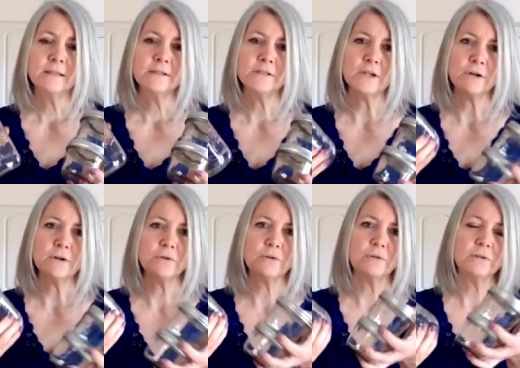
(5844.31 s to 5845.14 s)

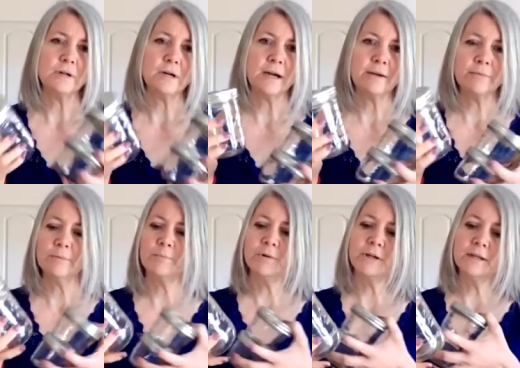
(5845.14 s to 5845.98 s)
So I
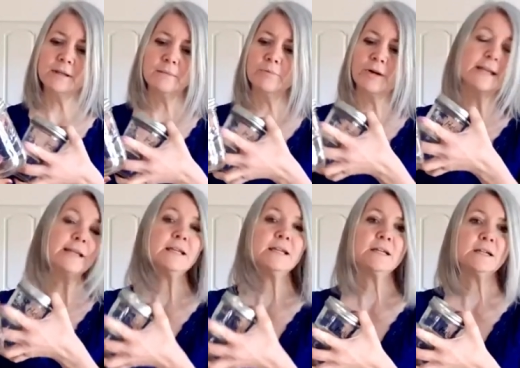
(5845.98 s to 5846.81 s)
will put bread
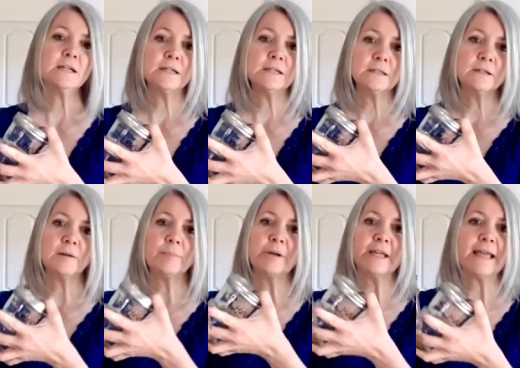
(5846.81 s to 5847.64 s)
in here or
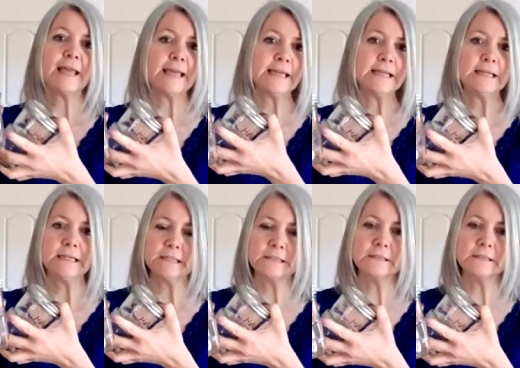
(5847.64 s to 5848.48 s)
I'll put cake in
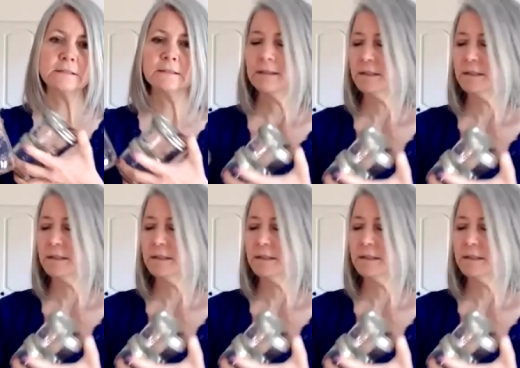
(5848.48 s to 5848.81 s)
here.